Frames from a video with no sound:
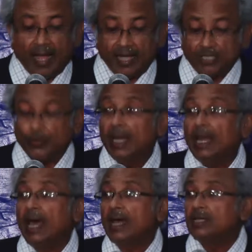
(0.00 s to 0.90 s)
as well
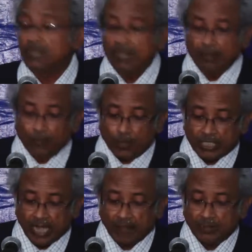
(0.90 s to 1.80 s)
as book
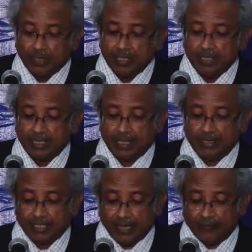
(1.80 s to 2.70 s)
chapters and
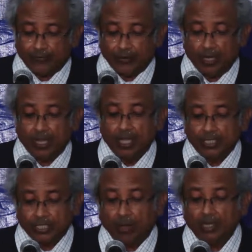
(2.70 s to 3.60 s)
several
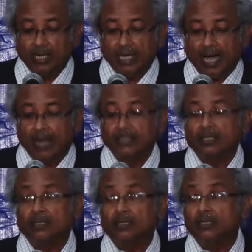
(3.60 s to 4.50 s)
scholarly
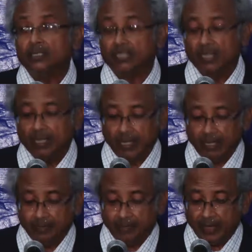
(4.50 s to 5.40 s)
articles
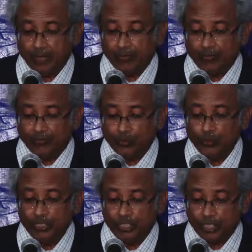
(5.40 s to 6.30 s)
in
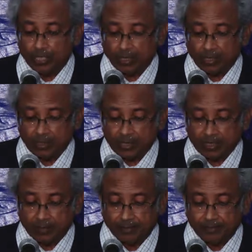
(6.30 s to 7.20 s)
peer-reviewed journals.